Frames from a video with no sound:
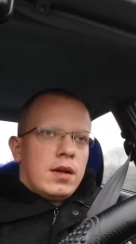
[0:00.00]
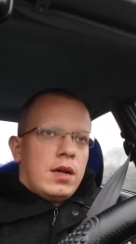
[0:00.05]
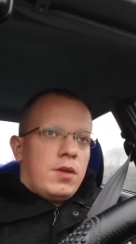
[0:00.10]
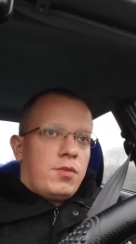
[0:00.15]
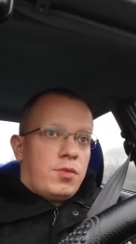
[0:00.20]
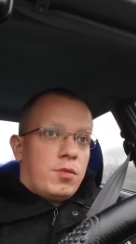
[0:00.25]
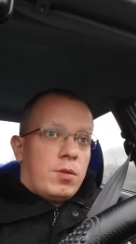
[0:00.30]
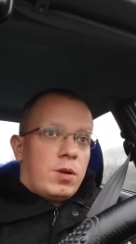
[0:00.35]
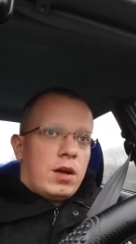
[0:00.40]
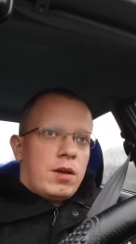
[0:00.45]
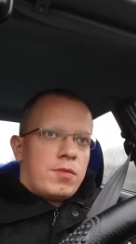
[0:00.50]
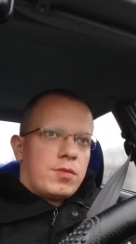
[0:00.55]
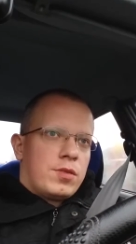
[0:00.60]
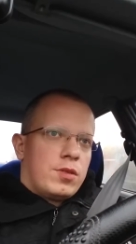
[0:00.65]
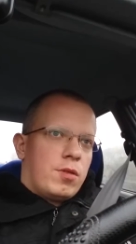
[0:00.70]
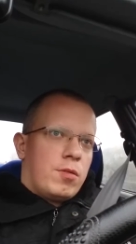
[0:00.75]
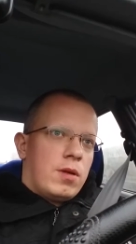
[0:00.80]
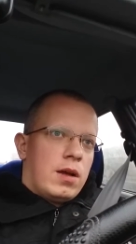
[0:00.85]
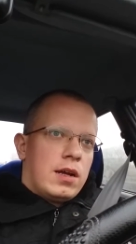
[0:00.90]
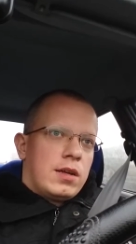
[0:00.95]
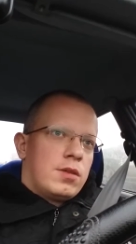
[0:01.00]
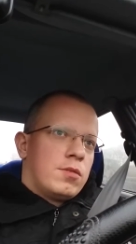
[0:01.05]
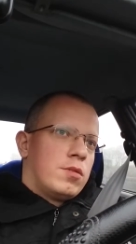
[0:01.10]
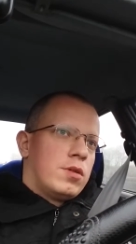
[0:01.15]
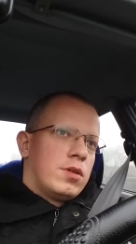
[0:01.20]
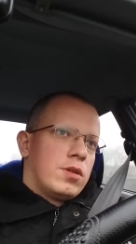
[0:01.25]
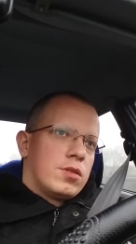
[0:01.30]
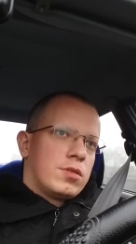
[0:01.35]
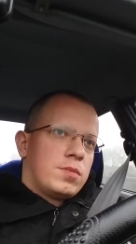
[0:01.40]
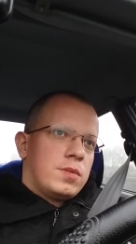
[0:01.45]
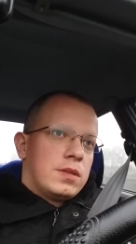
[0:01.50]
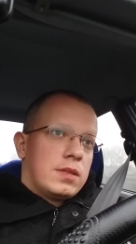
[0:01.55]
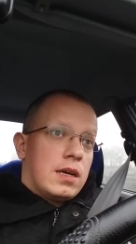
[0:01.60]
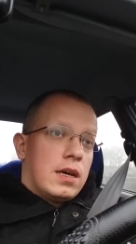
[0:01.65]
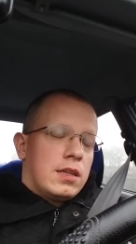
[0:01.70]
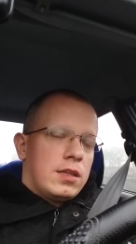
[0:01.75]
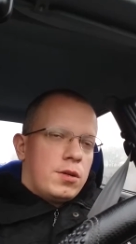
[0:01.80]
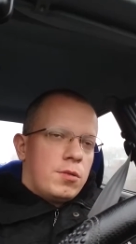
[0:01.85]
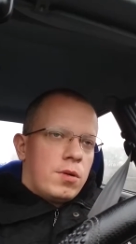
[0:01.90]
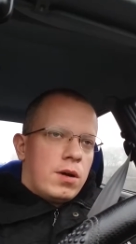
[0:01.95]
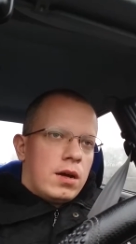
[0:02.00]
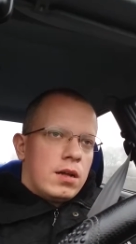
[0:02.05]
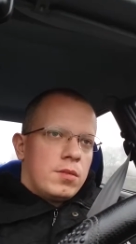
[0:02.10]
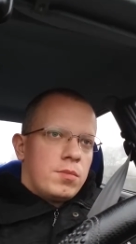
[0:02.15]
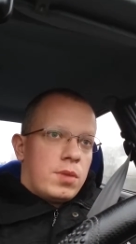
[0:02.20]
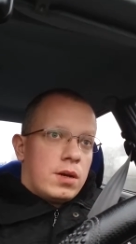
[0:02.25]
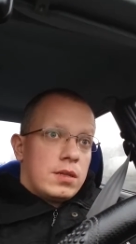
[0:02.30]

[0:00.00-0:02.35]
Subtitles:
If you will have no lot, you will not meet anyone.